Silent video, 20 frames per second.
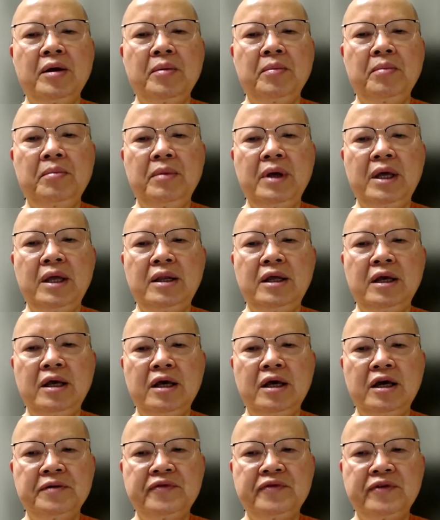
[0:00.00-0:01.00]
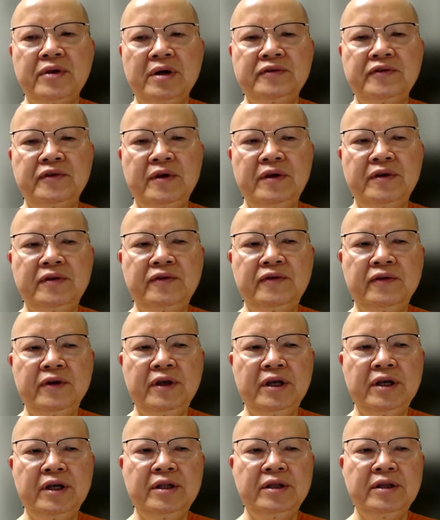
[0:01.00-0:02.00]
May they have success
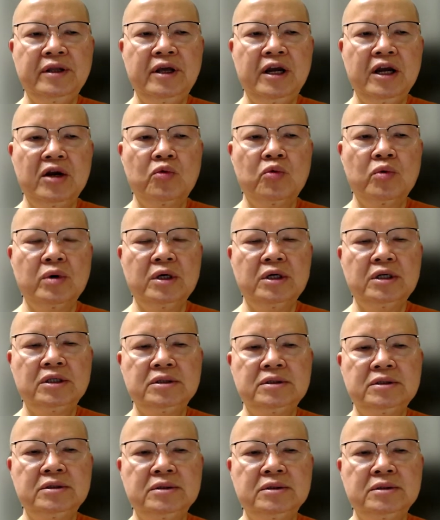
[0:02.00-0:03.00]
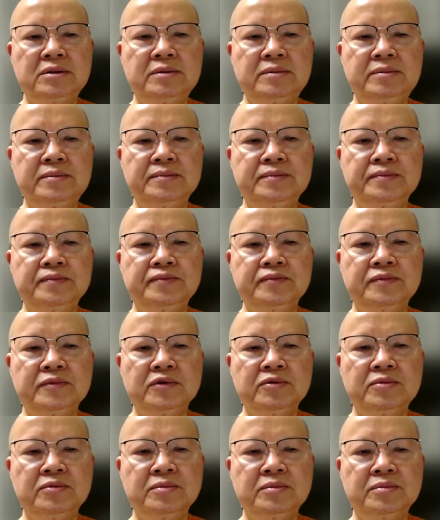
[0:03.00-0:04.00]
in their work,
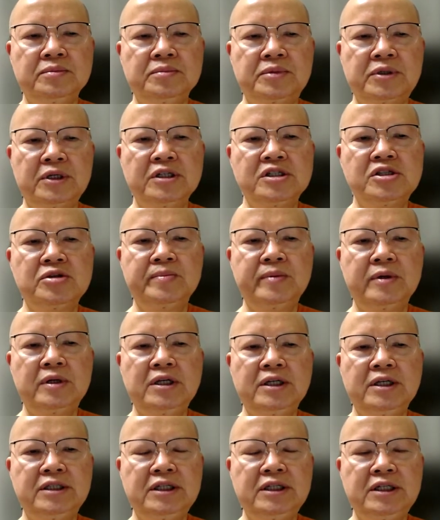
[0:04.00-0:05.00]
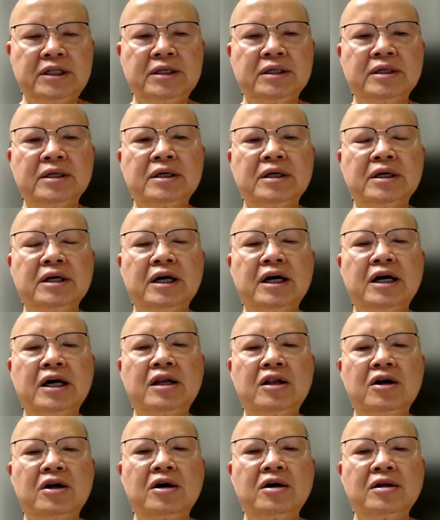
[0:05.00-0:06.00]
prosperity,
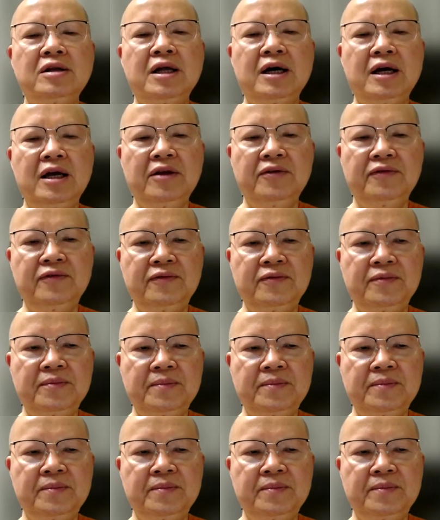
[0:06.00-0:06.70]
and long life.